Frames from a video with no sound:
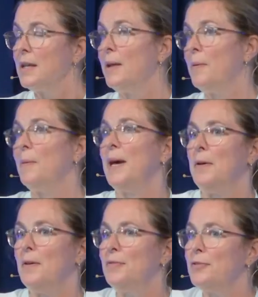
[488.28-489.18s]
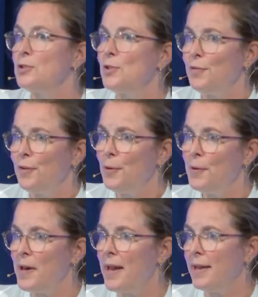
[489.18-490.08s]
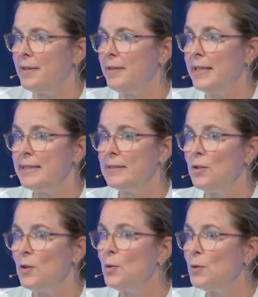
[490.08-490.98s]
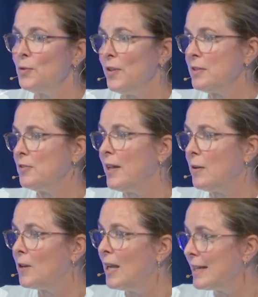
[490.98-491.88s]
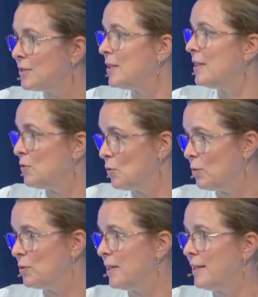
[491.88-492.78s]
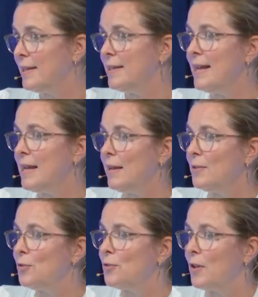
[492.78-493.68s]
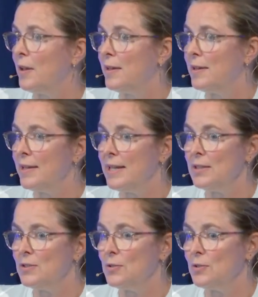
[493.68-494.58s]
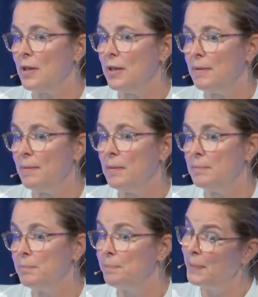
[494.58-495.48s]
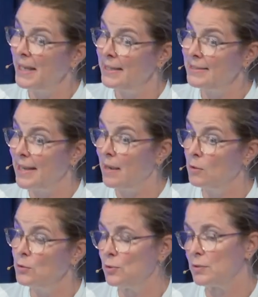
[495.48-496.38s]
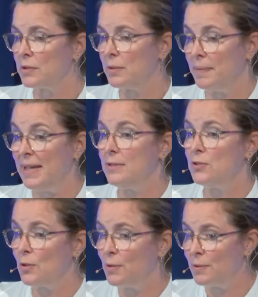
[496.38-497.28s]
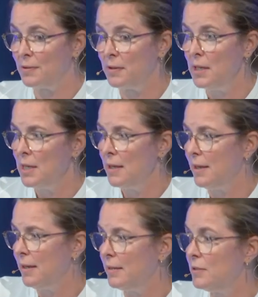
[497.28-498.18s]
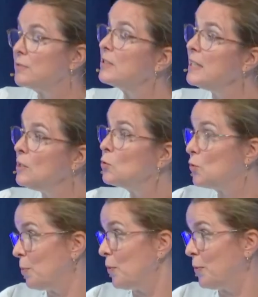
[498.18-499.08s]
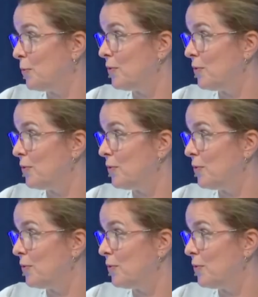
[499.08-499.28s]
Well, first of all, I think the whole textile collection and sorting in the Netherlands is paid out or based on the reusable